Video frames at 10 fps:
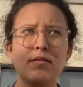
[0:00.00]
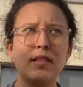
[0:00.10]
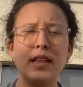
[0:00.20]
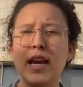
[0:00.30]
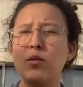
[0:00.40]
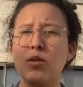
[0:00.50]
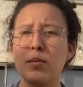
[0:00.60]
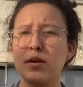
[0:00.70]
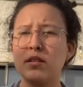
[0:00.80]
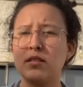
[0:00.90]
leg
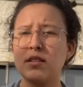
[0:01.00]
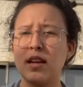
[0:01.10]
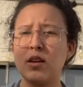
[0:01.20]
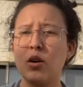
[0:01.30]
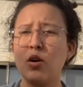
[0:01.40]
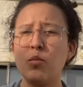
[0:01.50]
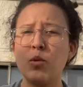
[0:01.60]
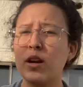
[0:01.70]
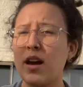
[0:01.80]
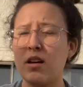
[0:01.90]
warmers and home
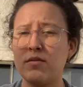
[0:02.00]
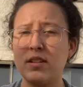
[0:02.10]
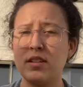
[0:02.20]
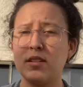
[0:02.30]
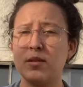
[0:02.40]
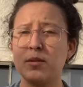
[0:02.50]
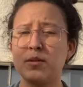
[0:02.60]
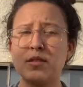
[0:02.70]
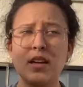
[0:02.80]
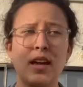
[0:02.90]
workout
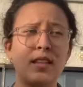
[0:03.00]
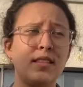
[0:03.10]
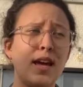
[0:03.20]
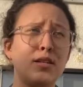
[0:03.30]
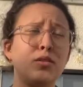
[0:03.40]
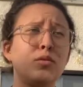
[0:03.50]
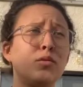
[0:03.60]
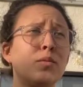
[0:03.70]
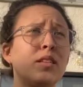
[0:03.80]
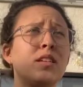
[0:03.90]
videos and that
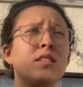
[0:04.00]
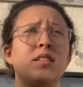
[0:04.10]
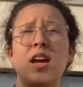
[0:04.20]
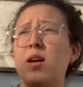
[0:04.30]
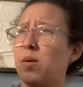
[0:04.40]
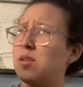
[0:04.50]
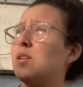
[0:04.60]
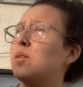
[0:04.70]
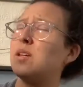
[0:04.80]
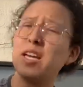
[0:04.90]
dude with his
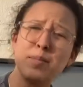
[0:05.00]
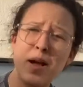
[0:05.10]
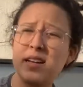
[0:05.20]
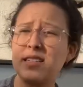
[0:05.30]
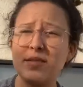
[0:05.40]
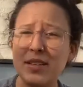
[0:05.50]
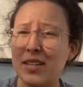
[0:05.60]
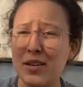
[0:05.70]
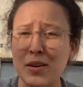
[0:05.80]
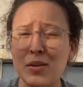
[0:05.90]
taekwondo kickboxing
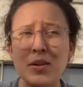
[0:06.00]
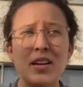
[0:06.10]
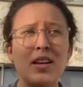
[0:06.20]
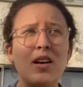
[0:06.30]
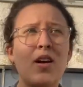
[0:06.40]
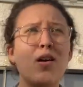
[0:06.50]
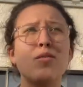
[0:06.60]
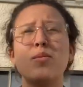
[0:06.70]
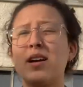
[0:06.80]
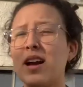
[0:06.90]
video, all
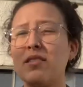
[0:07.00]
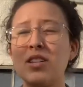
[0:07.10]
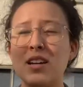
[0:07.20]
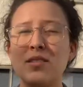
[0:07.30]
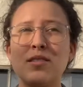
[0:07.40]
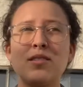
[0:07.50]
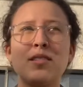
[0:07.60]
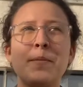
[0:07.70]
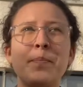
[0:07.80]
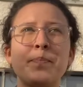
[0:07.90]
the workout
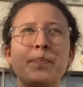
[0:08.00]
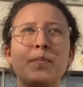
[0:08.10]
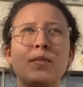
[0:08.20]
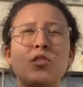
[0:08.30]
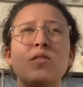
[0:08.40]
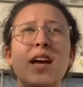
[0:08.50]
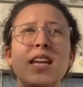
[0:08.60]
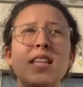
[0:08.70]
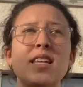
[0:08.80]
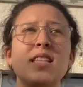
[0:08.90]
channels. So if
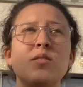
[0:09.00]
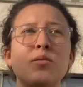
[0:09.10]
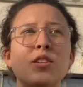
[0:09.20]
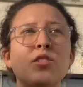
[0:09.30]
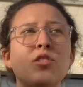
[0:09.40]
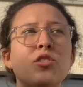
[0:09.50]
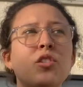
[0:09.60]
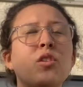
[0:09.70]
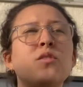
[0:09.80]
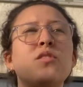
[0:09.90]
anything, the research
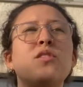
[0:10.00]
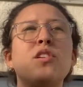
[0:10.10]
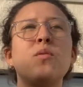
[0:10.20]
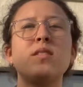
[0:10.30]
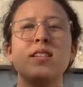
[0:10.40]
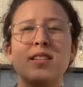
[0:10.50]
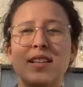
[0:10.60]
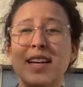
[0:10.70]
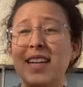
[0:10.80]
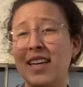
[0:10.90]
shows that there was a
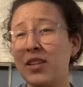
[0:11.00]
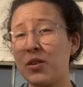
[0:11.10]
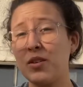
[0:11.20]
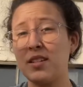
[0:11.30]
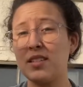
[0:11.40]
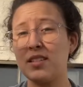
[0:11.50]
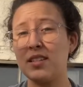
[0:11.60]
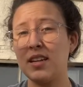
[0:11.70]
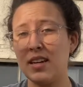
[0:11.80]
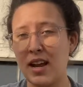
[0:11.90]
slight increase
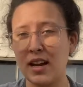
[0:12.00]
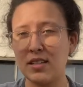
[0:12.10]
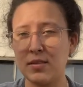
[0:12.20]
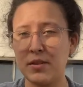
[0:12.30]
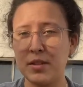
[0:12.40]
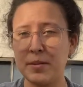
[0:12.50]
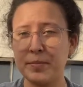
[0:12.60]
in activity.